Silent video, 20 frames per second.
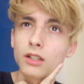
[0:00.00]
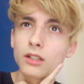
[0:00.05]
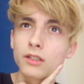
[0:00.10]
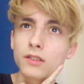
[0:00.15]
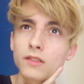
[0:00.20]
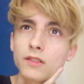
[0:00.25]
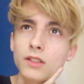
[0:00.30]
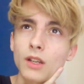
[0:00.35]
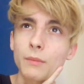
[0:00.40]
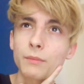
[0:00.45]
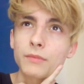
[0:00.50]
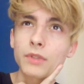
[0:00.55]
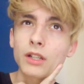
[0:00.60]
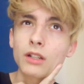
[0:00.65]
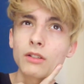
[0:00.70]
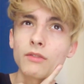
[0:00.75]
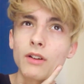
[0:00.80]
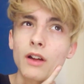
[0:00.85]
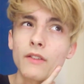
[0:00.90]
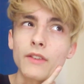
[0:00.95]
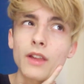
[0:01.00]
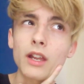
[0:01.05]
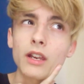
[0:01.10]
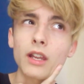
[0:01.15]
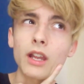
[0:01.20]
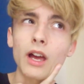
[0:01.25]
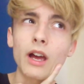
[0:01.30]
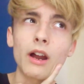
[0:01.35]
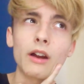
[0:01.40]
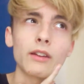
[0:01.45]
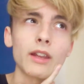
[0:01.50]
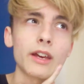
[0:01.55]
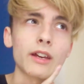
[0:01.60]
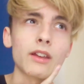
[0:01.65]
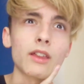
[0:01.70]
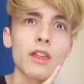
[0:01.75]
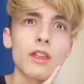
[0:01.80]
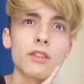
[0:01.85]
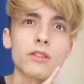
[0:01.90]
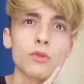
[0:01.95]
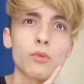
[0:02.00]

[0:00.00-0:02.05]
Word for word: something around that, or like